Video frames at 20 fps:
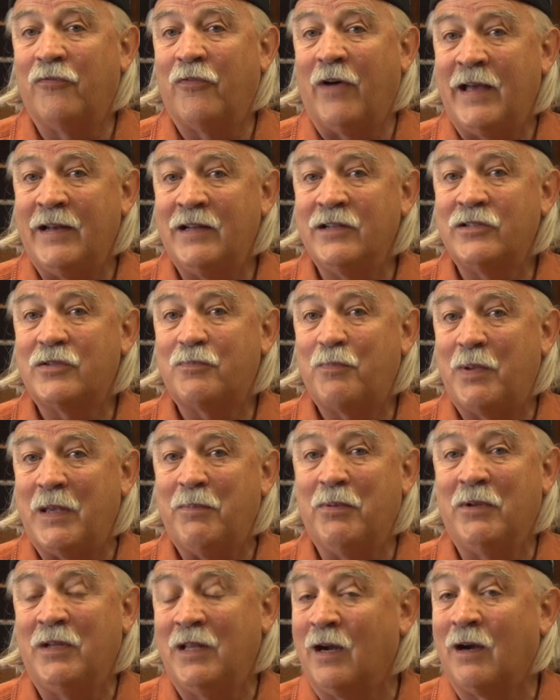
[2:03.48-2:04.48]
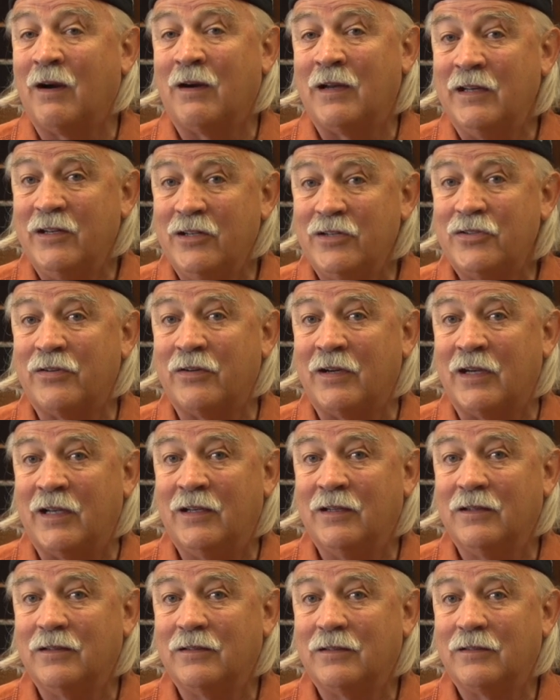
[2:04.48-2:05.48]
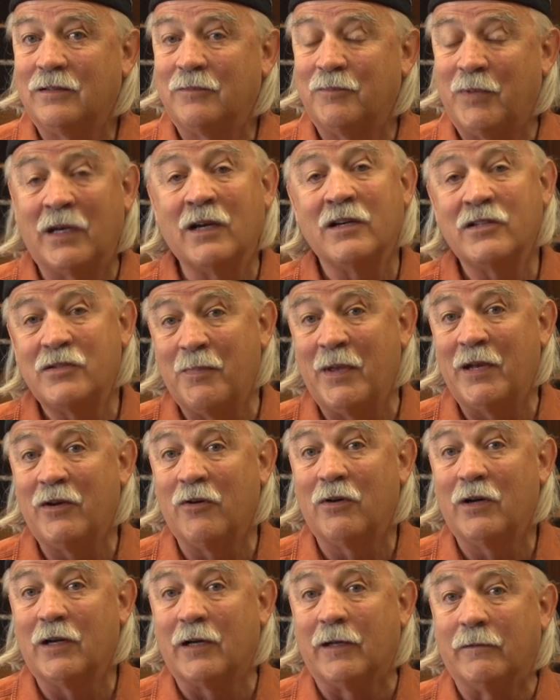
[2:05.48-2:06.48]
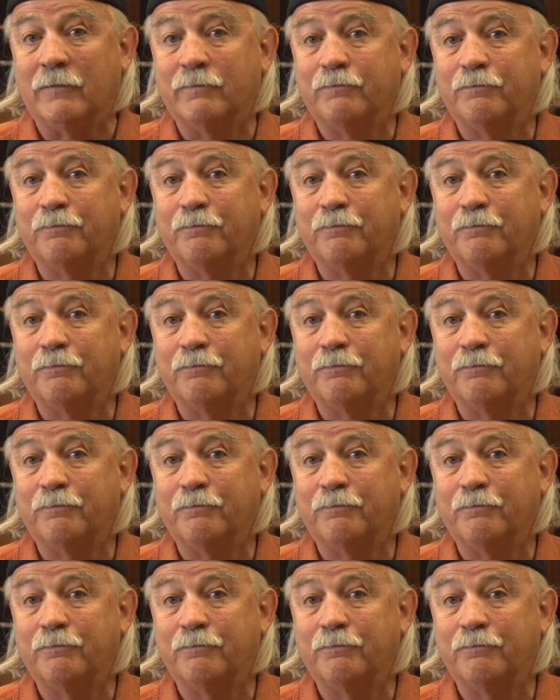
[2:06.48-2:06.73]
finest people in our industry because of Bend, Oregon.